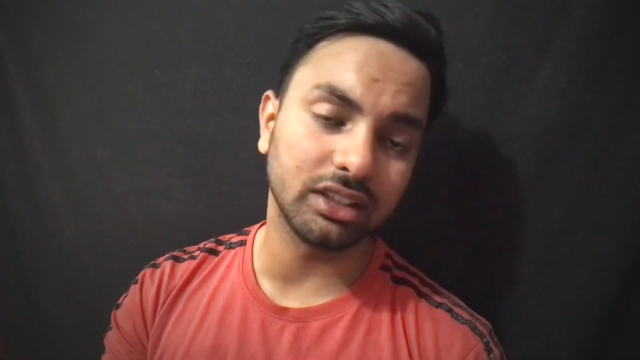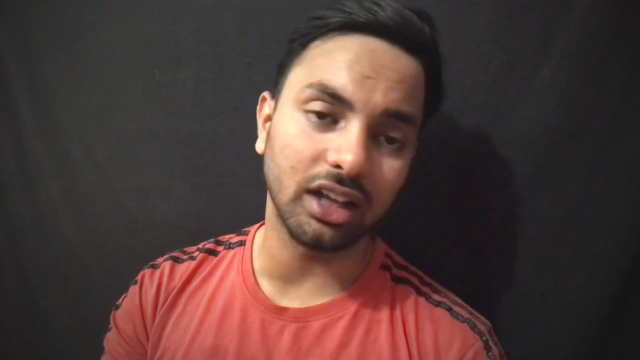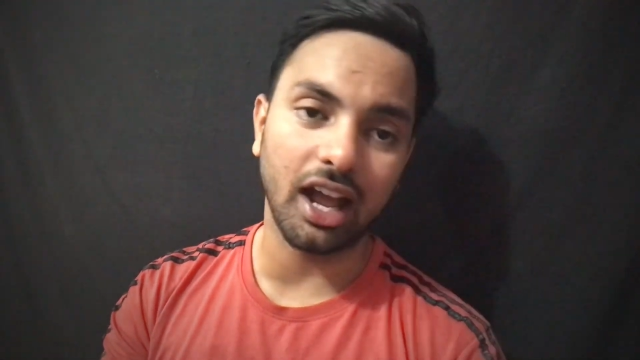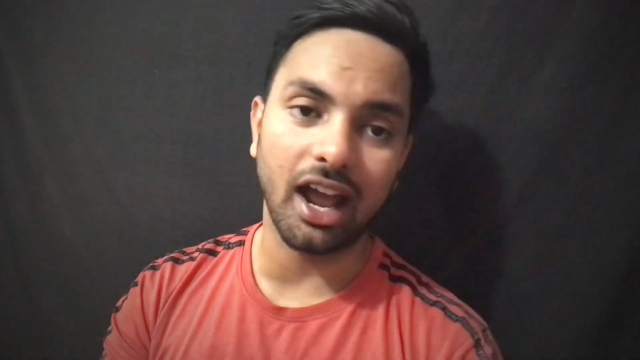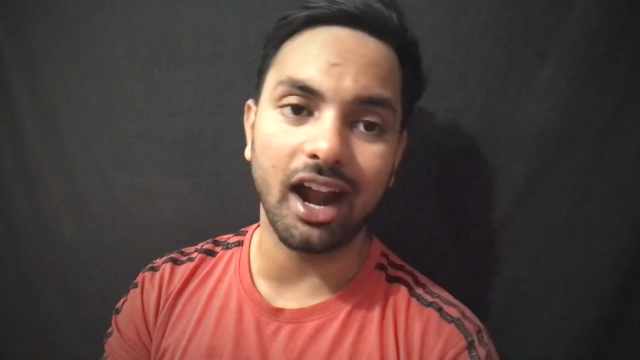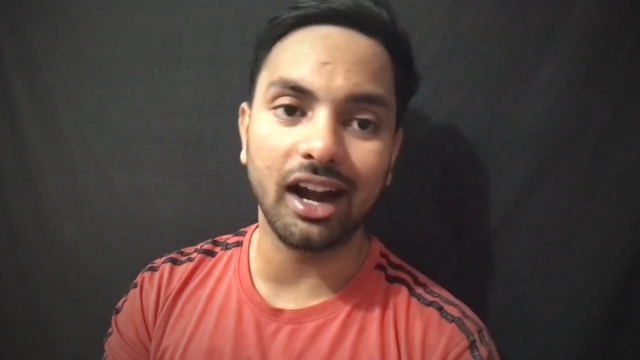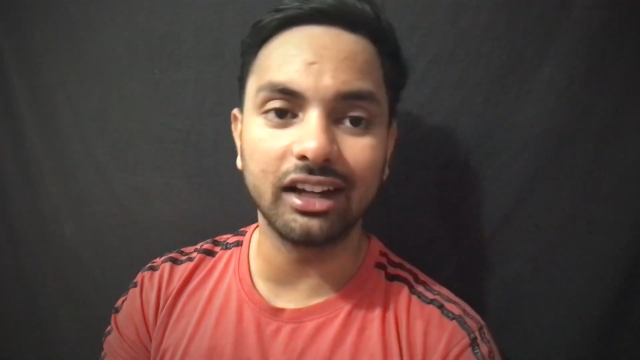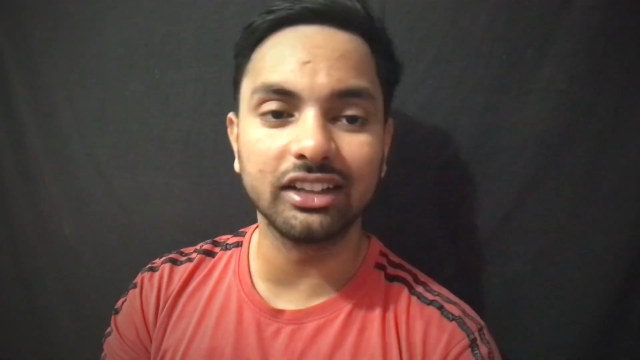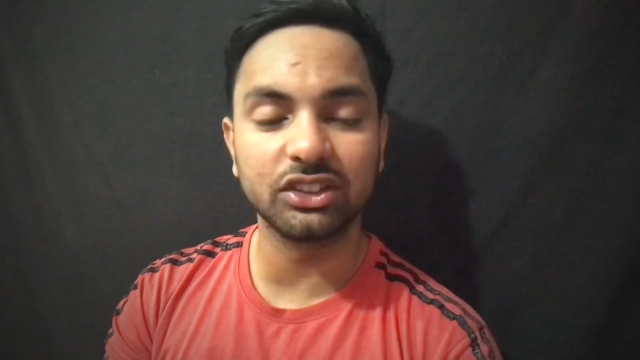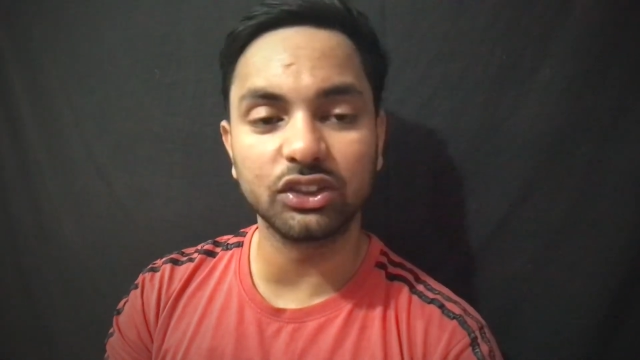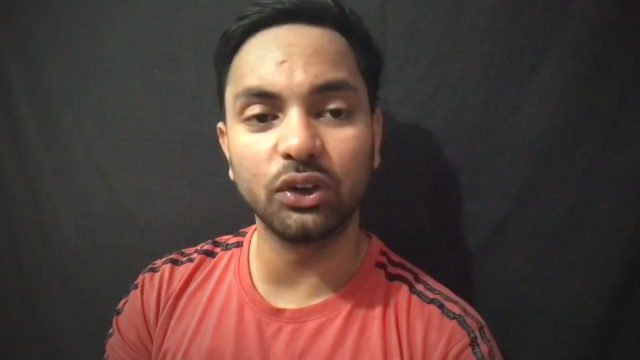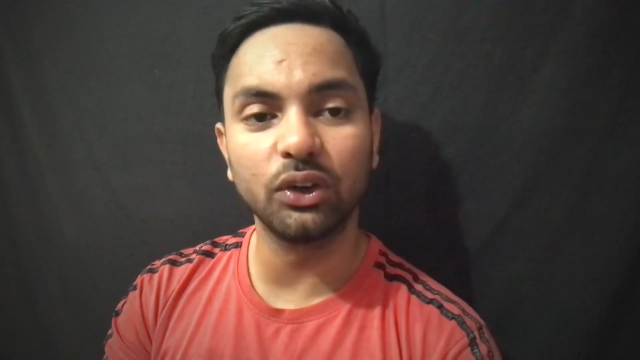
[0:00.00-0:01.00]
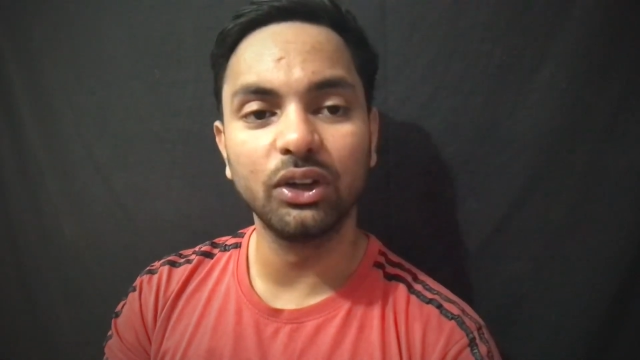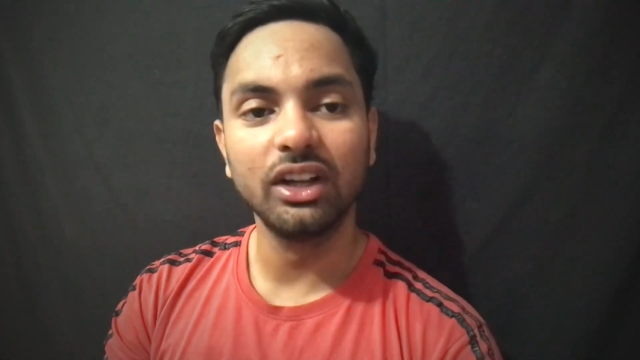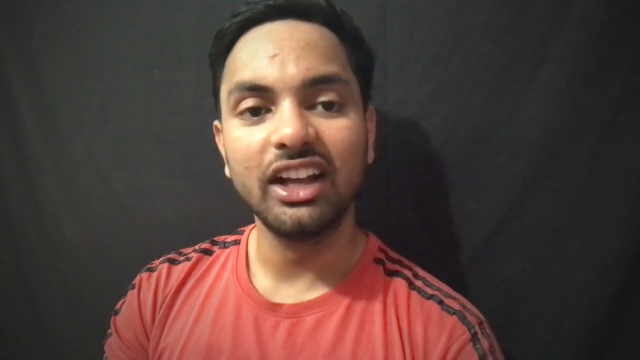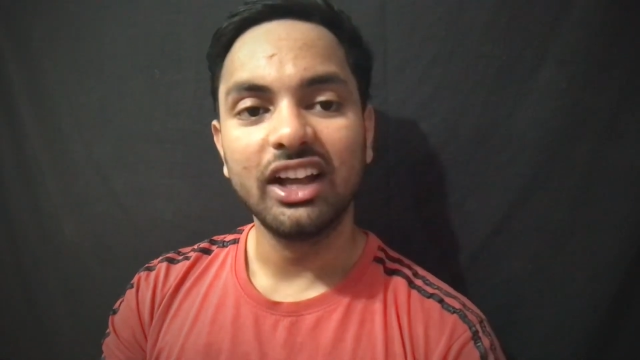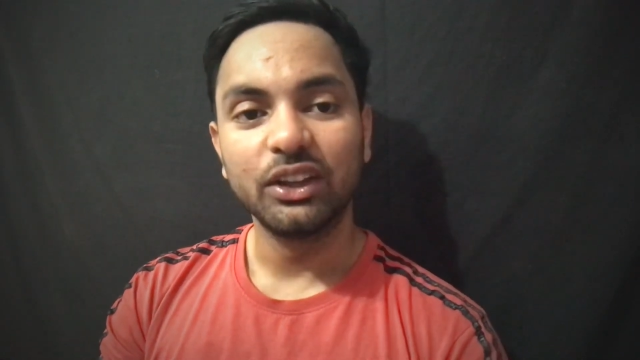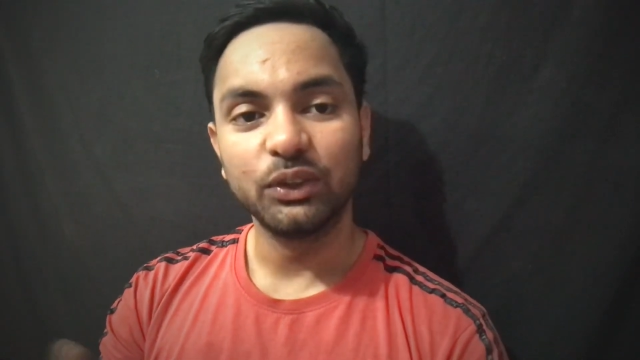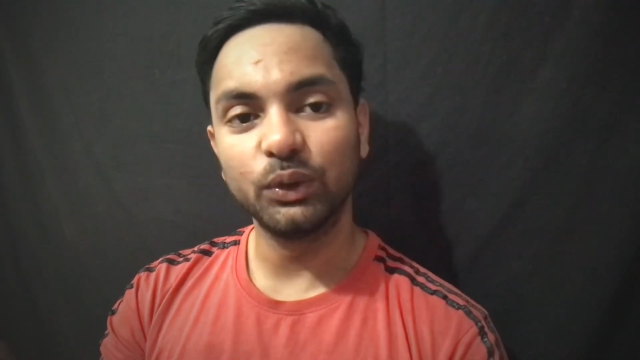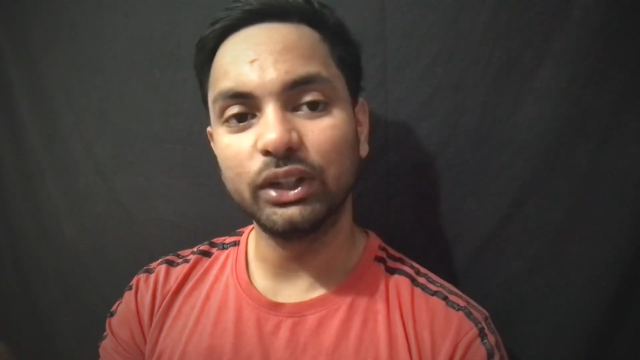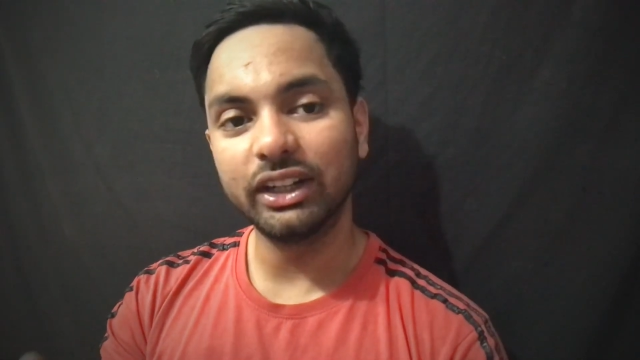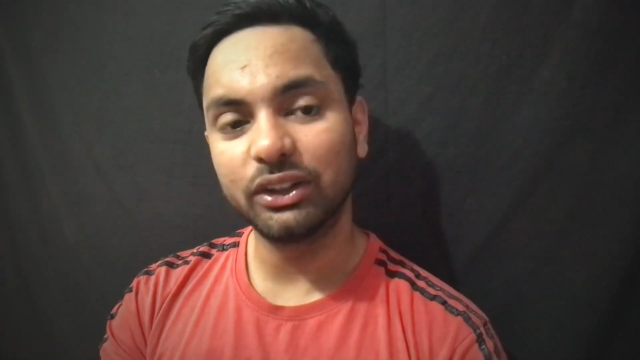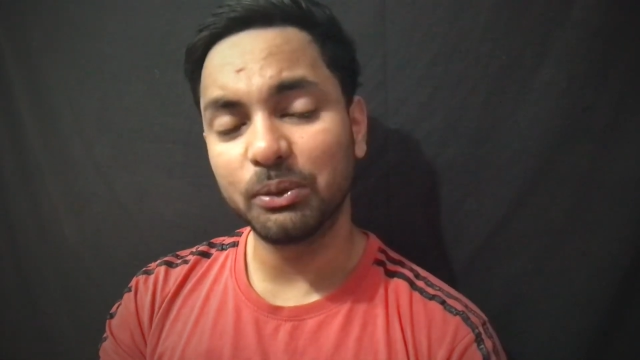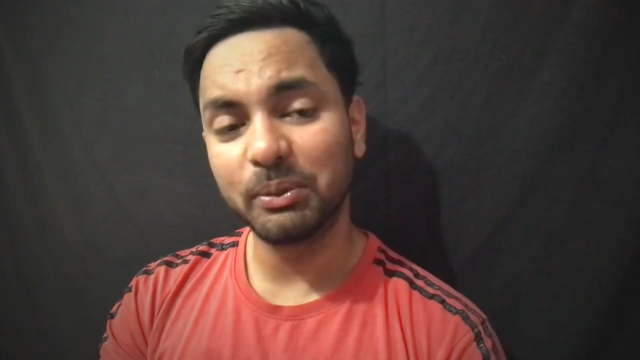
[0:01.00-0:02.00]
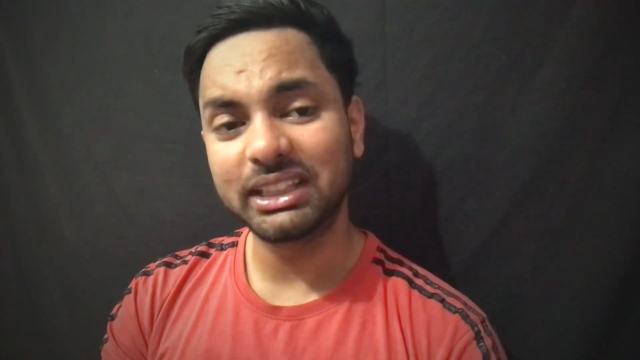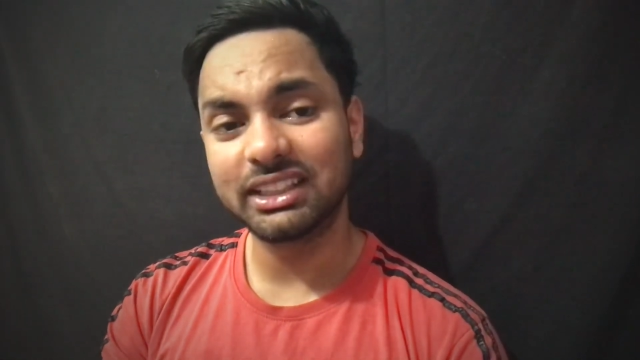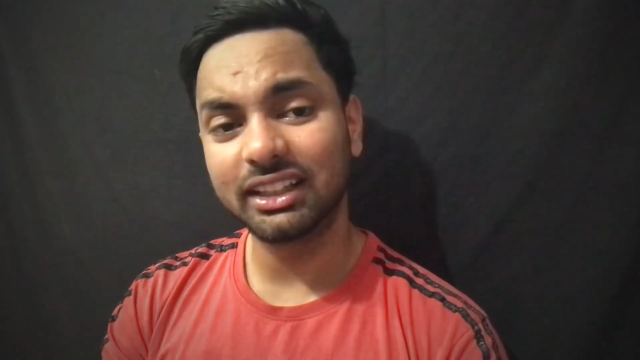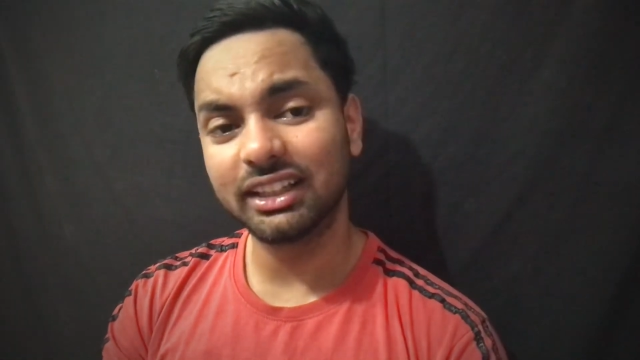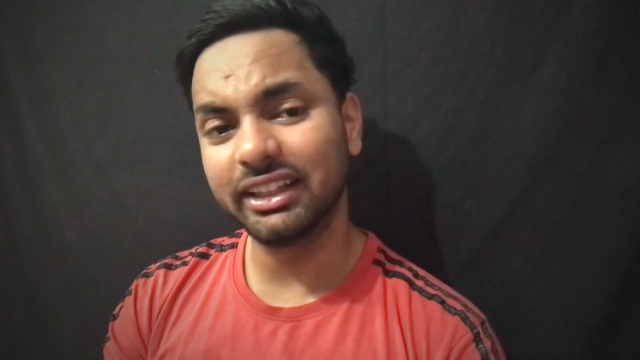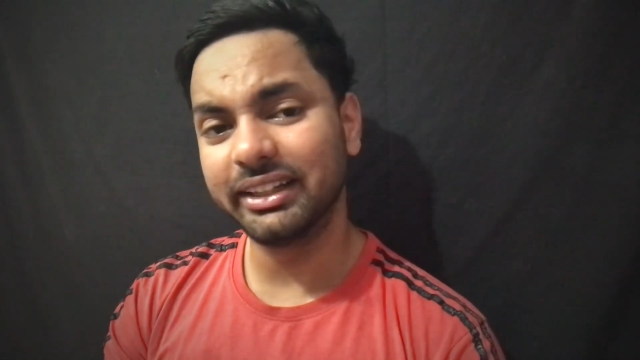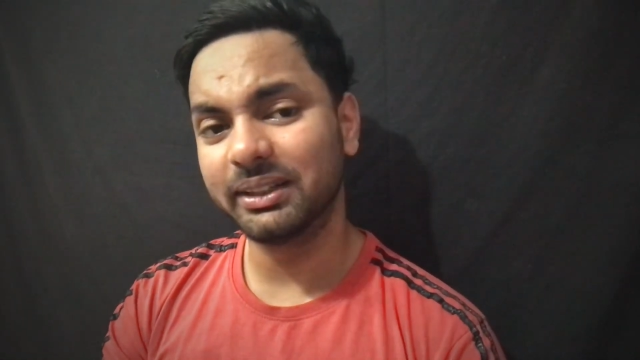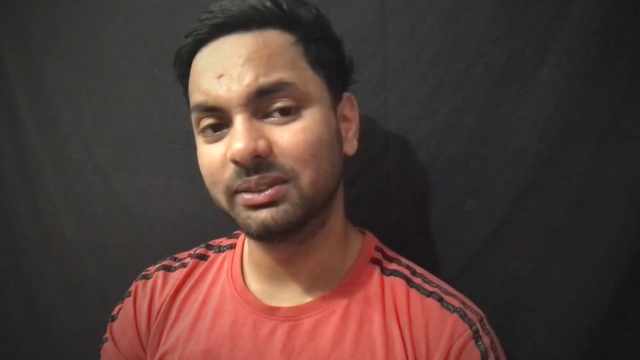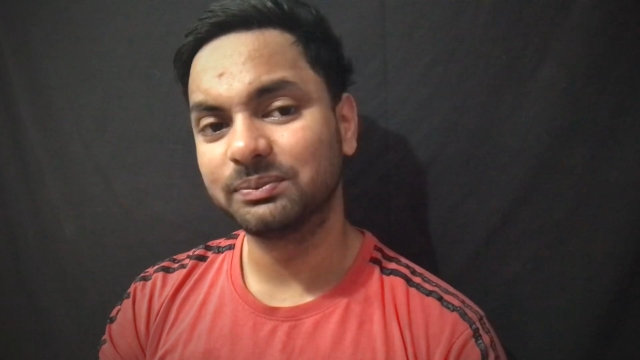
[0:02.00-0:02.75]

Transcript: and so you need to basically